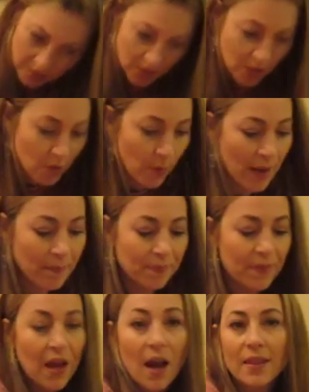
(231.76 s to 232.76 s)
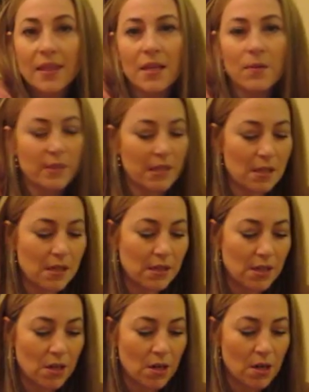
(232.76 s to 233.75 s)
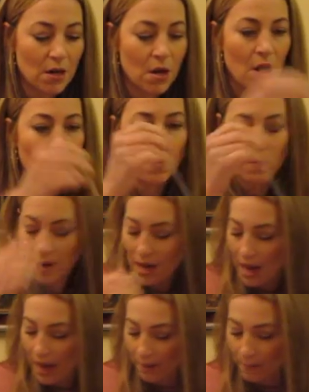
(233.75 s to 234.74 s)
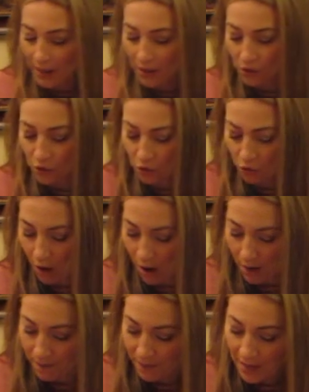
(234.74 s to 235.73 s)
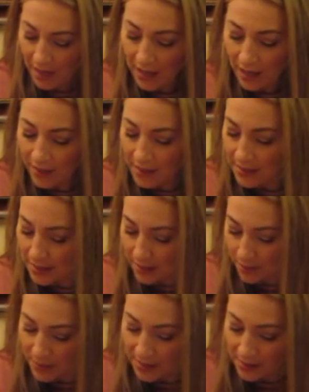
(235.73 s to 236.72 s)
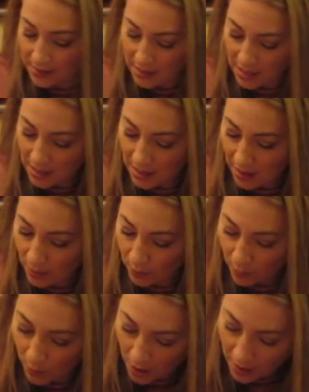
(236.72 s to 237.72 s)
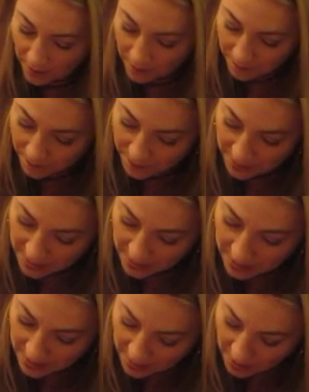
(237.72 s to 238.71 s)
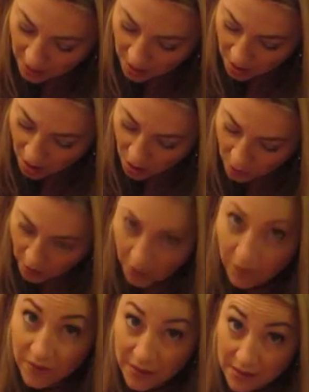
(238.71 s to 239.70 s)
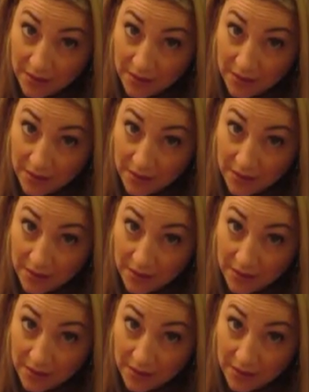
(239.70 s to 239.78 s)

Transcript: You know what? I think it was easier when I had a bigger straw. I cut these into pieces thinking that would work. Oh no, it's